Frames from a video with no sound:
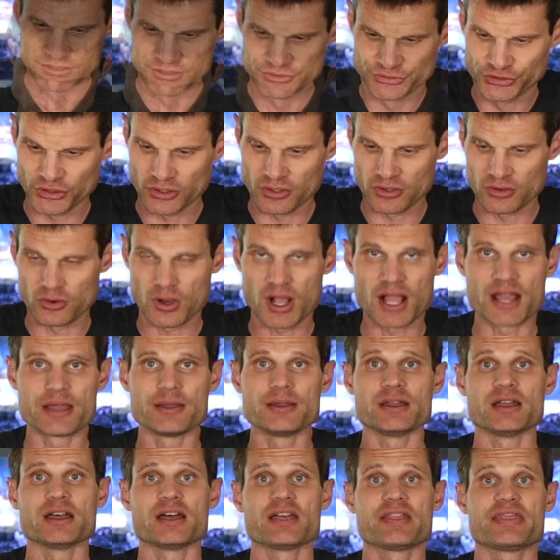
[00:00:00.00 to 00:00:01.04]
So
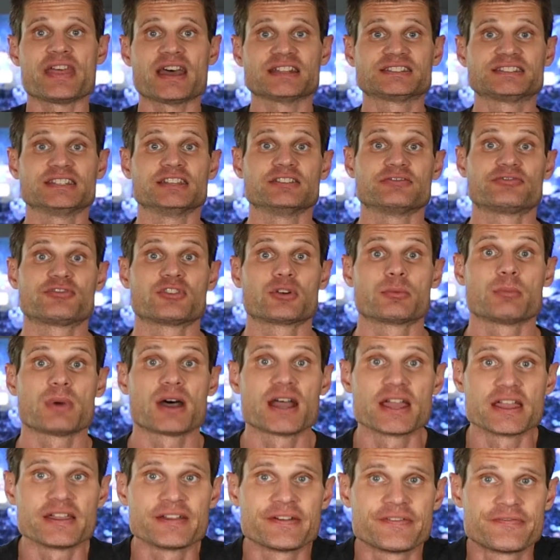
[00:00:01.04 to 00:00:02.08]
that's it for
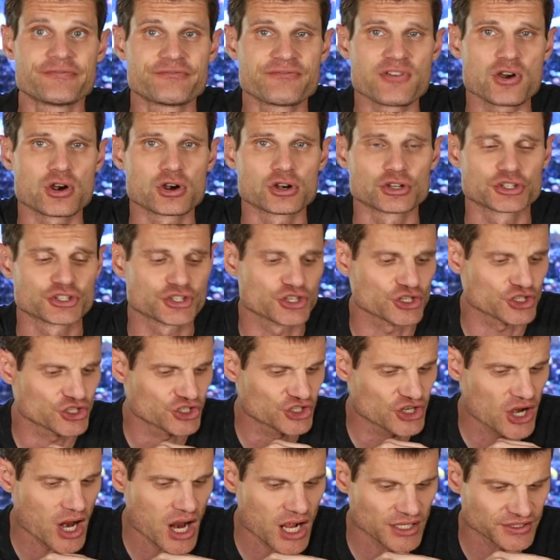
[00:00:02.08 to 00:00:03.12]
my first
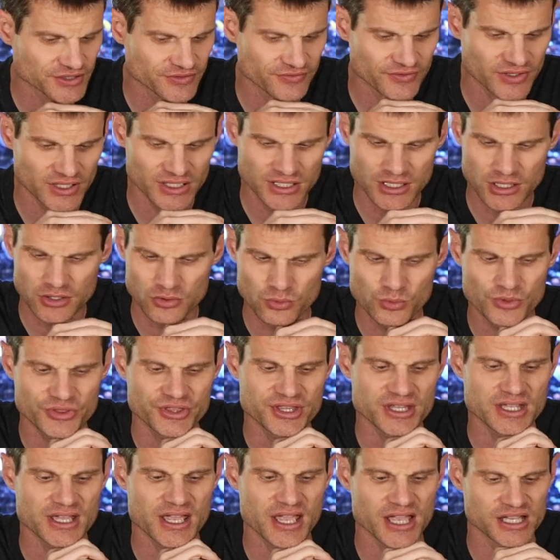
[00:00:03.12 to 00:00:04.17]
shots video
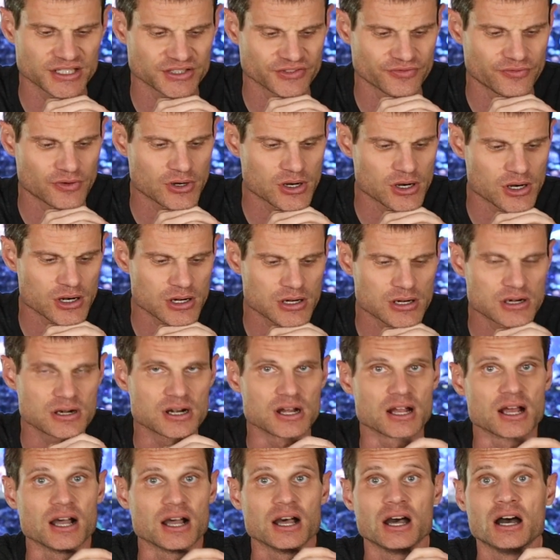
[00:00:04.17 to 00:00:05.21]
with the
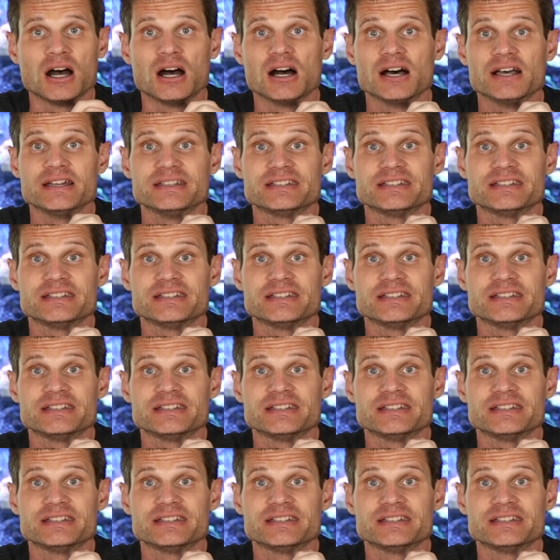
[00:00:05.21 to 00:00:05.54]
SFAR.